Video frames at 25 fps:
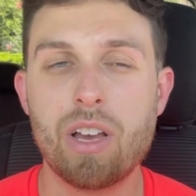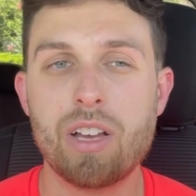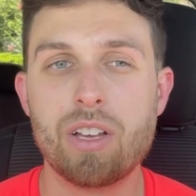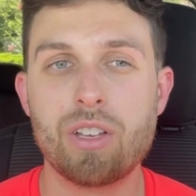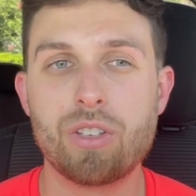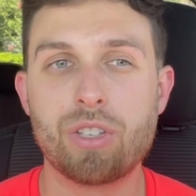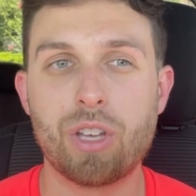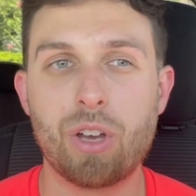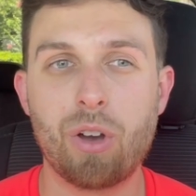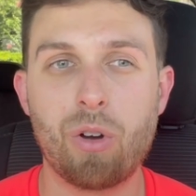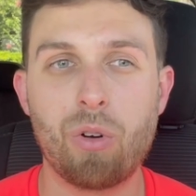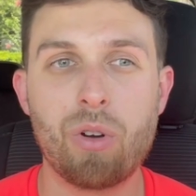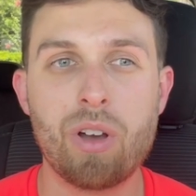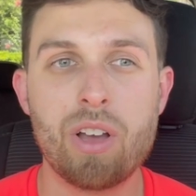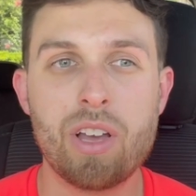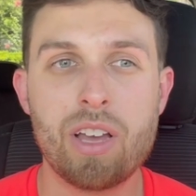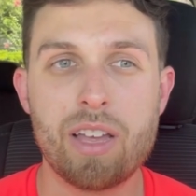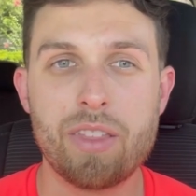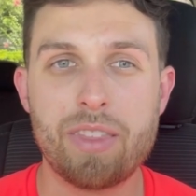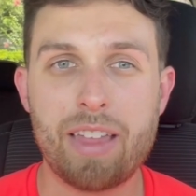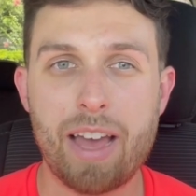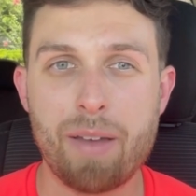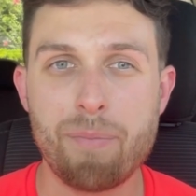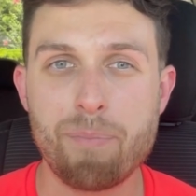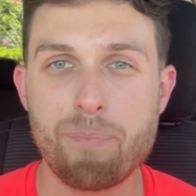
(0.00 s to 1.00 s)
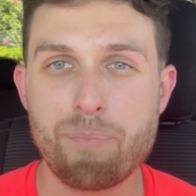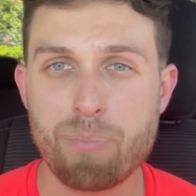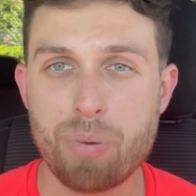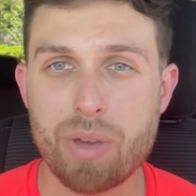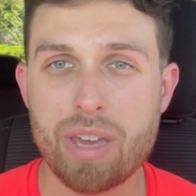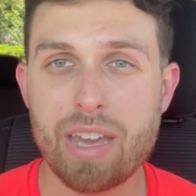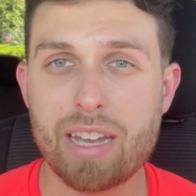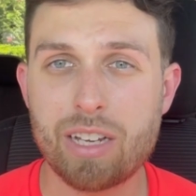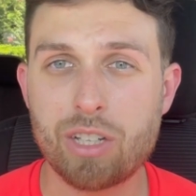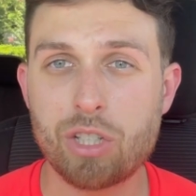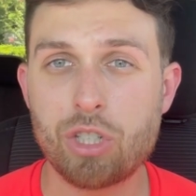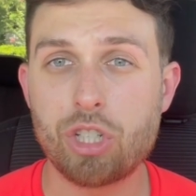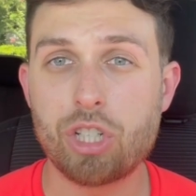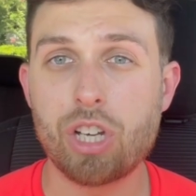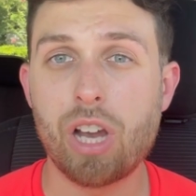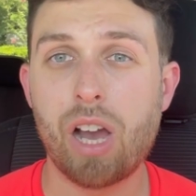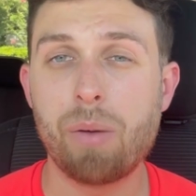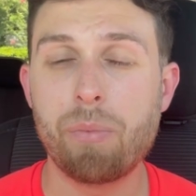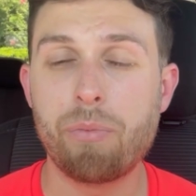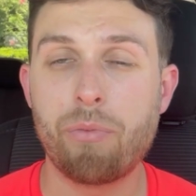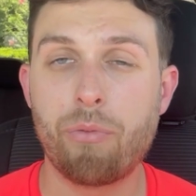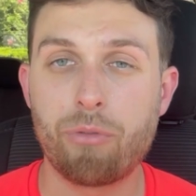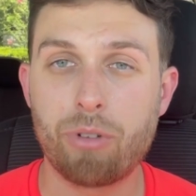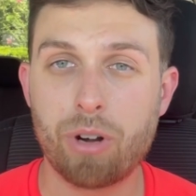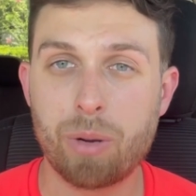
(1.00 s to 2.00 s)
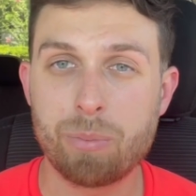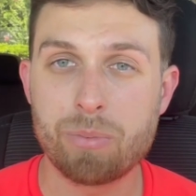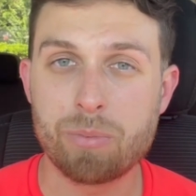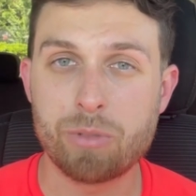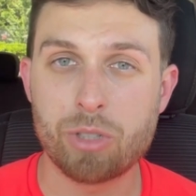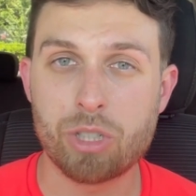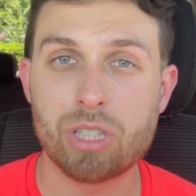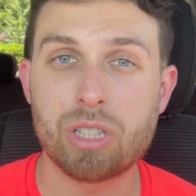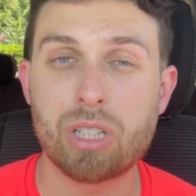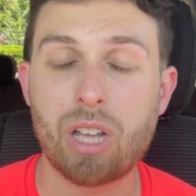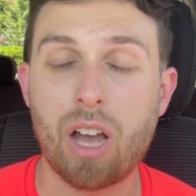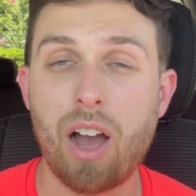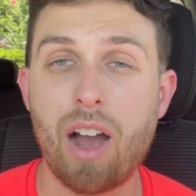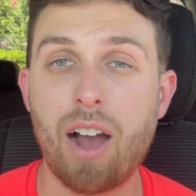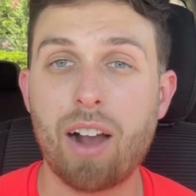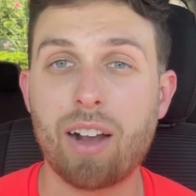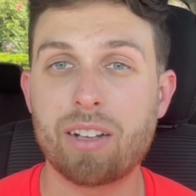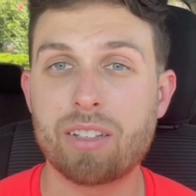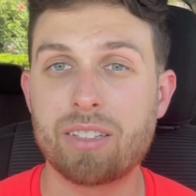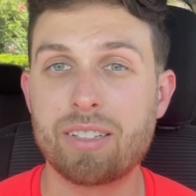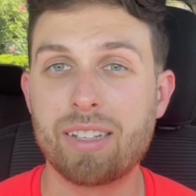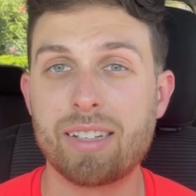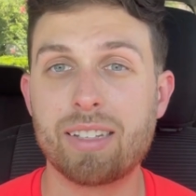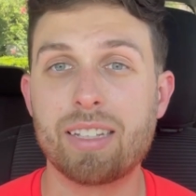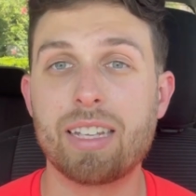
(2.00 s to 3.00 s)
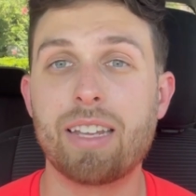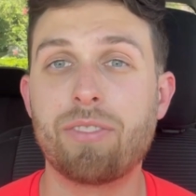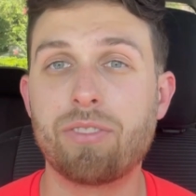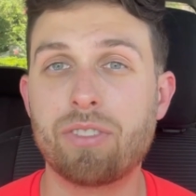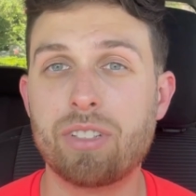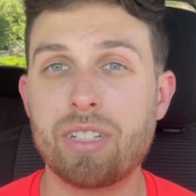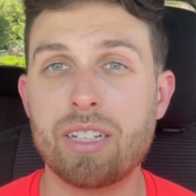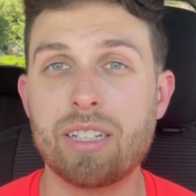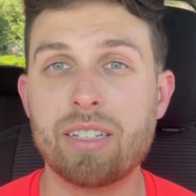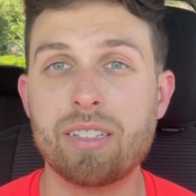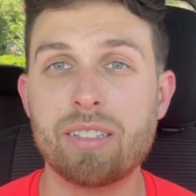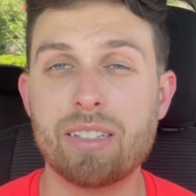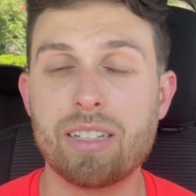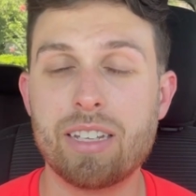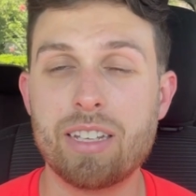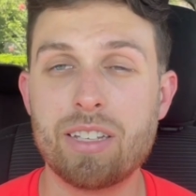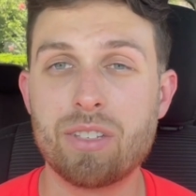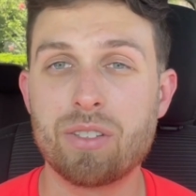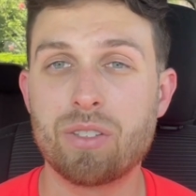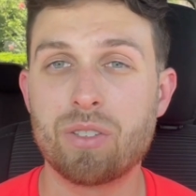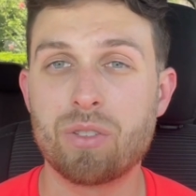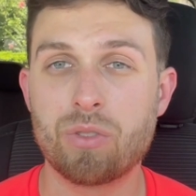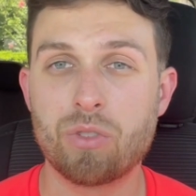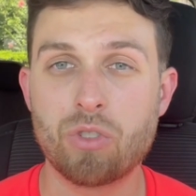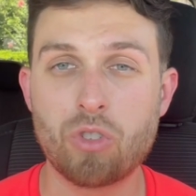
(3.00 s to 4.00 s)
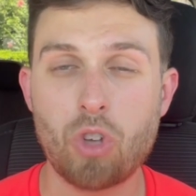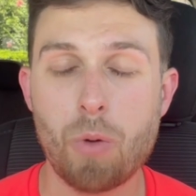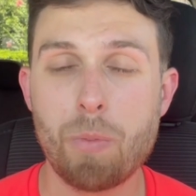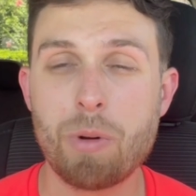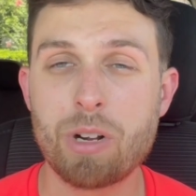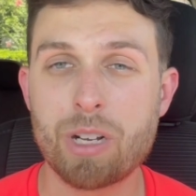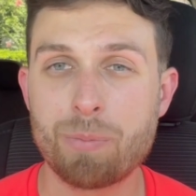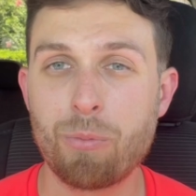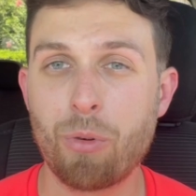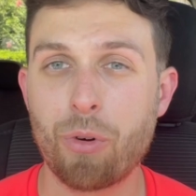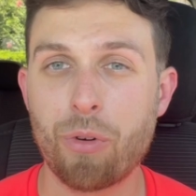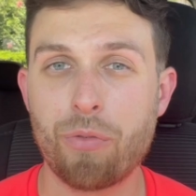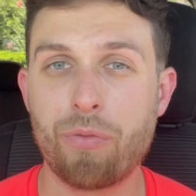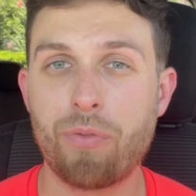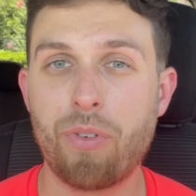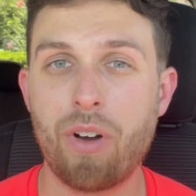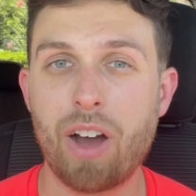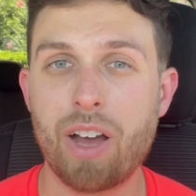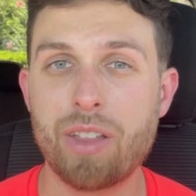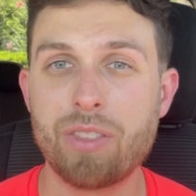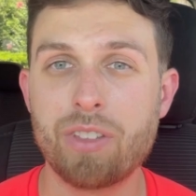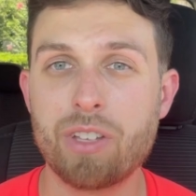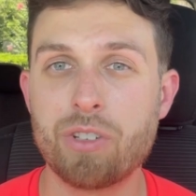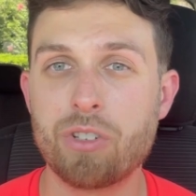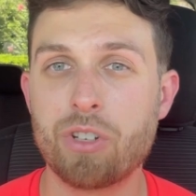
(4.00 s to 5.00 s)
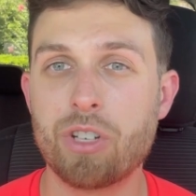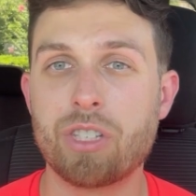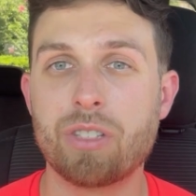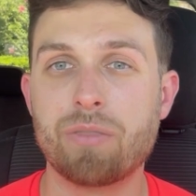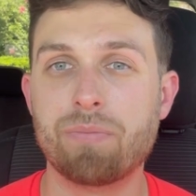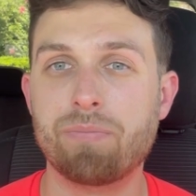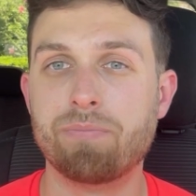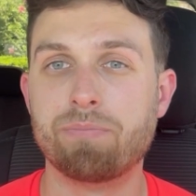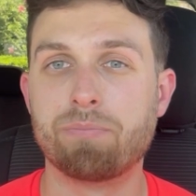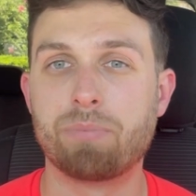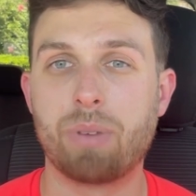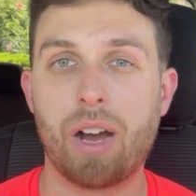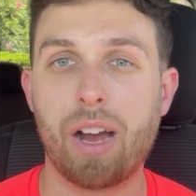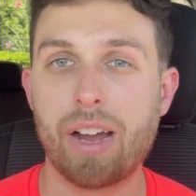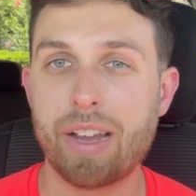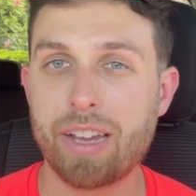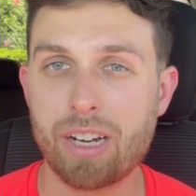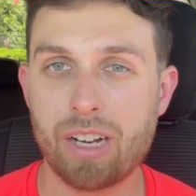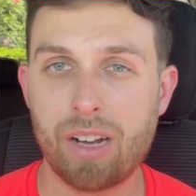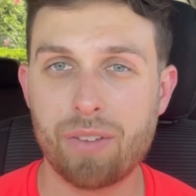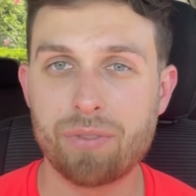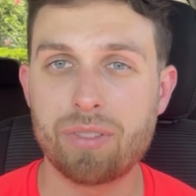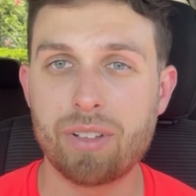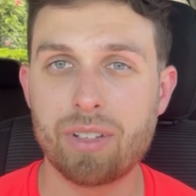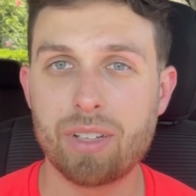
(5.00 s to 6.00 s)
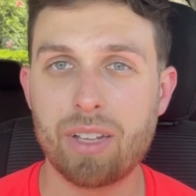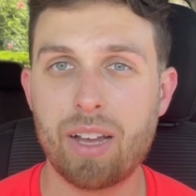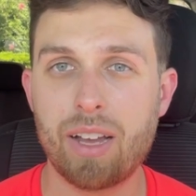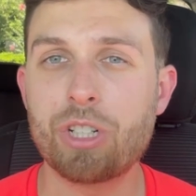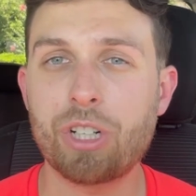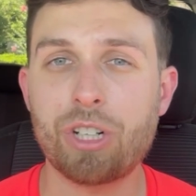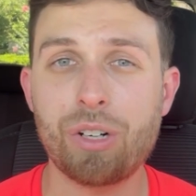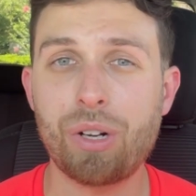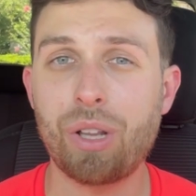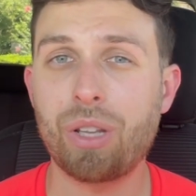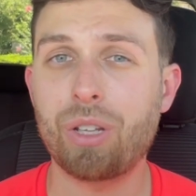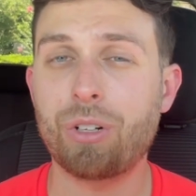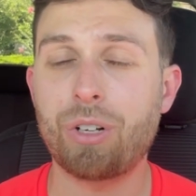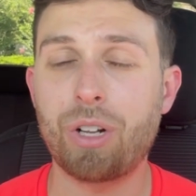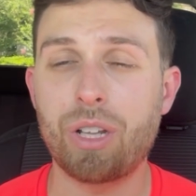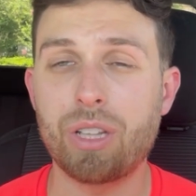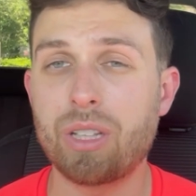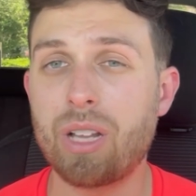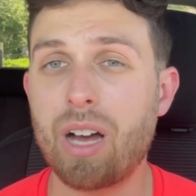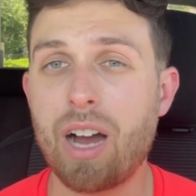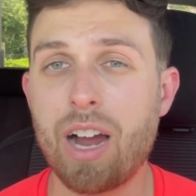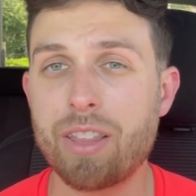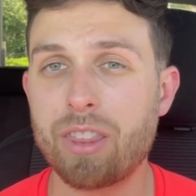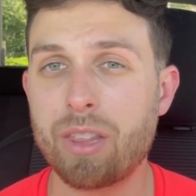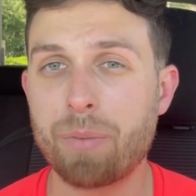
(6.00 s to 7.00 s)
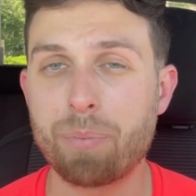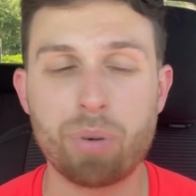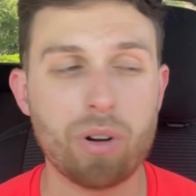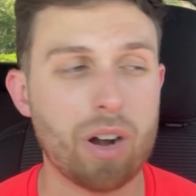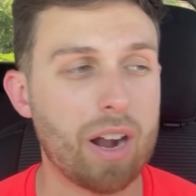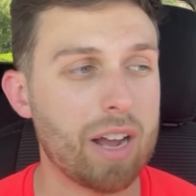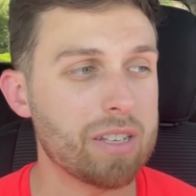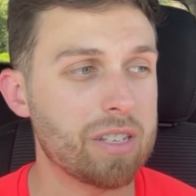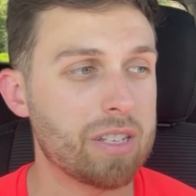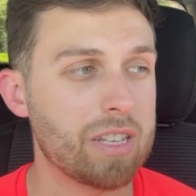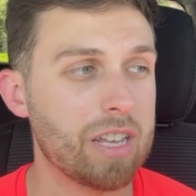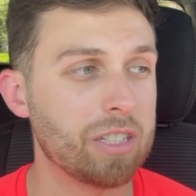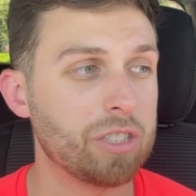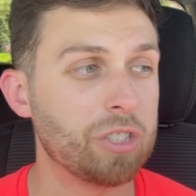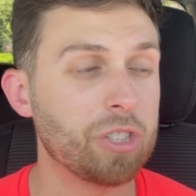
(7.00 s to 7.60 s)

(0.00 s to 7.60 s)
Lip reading: So that big jump from stock to lifted is so much more fun than just buying it off the lot. You're gonna learn a lot in the process.